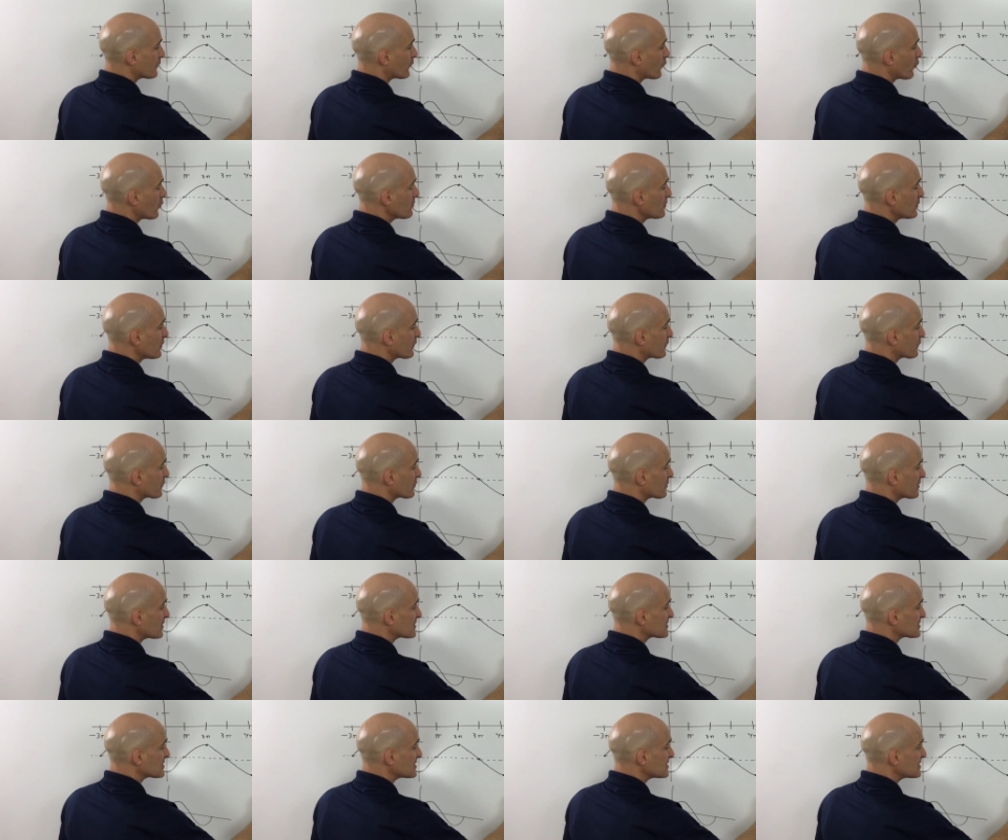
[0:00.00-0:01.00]
formula for
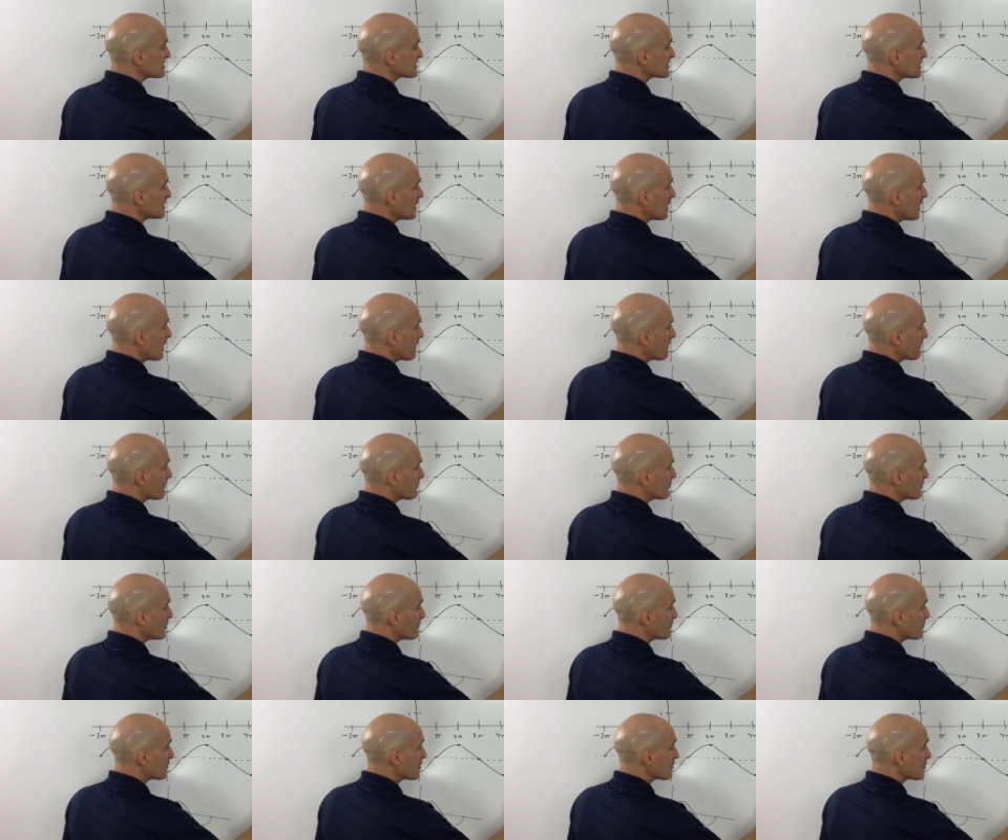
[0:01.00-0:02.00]
this is
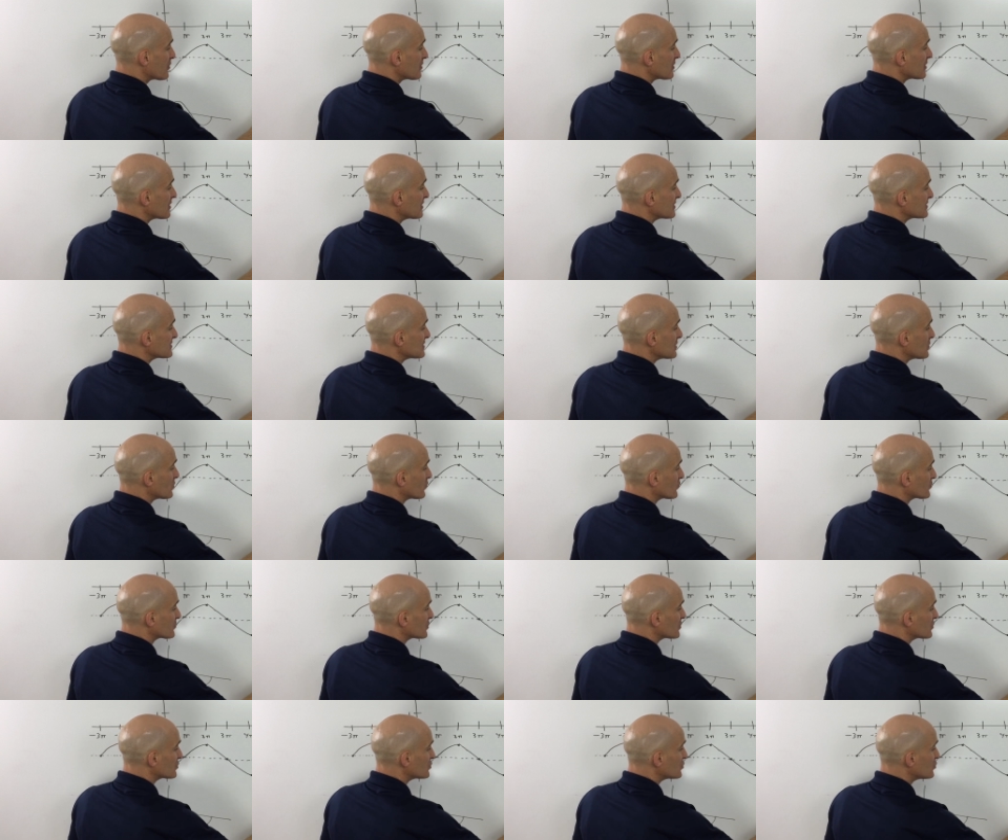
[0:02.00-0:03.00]
the period is equal
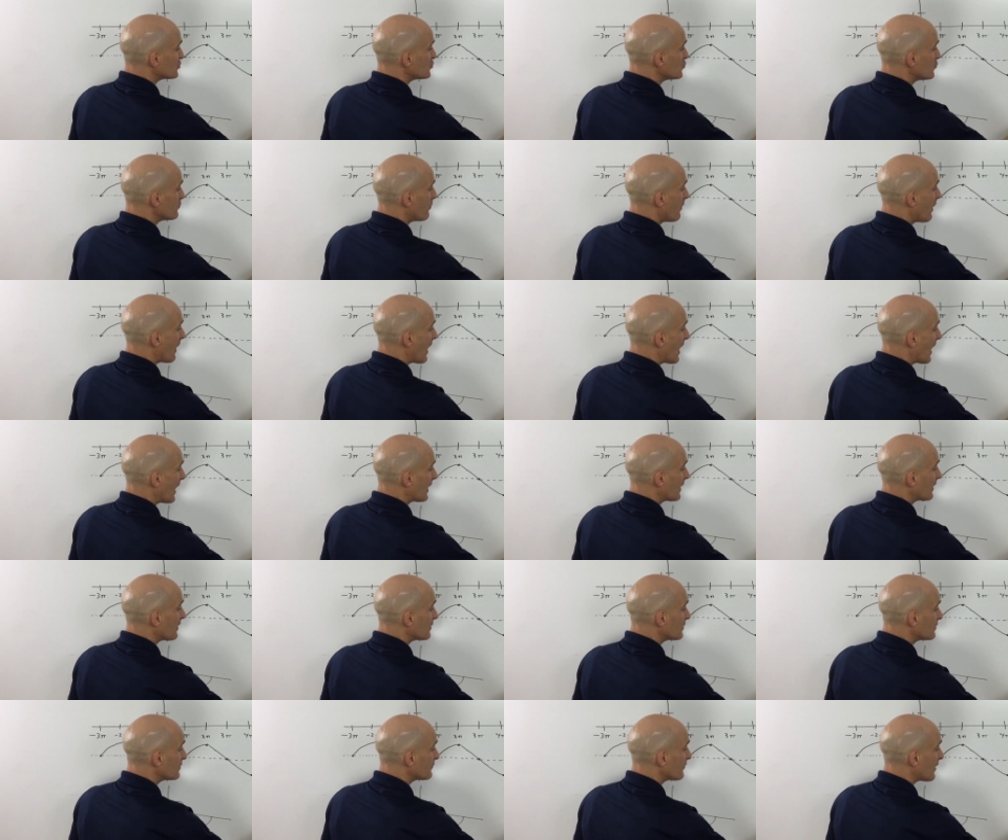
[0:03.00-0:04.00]
to two
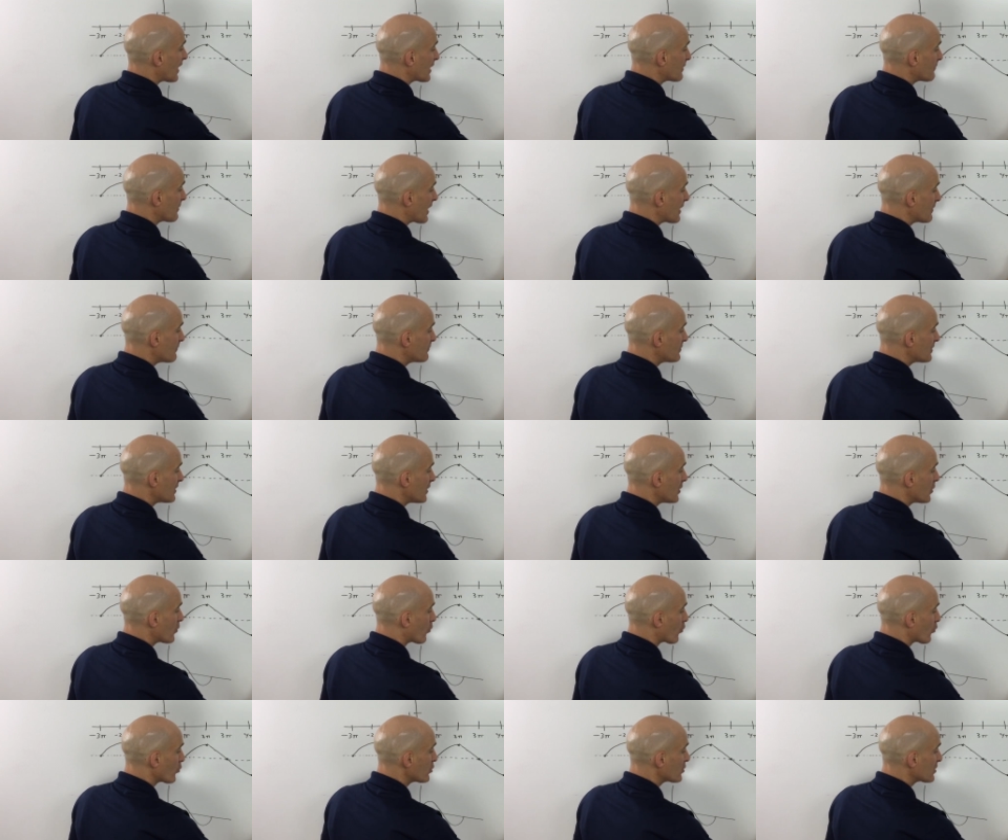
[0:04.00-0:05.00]
pi divided by
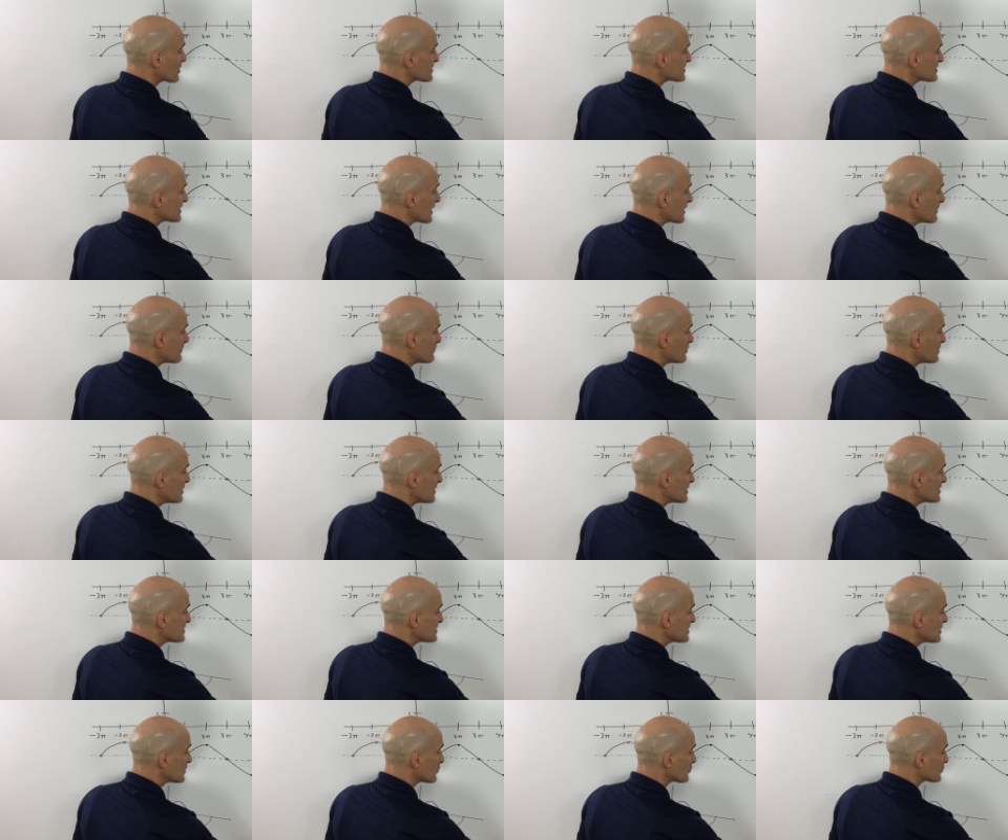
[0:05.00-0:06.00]
b, or you could say b
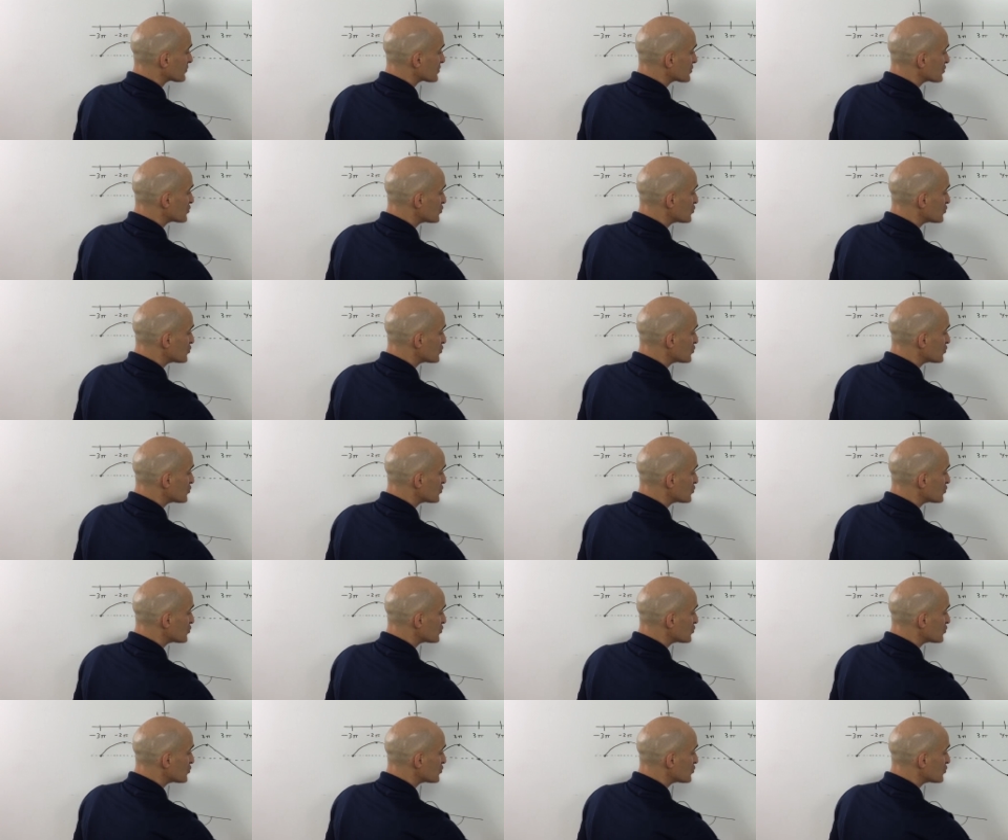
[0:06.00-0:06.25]
is equal to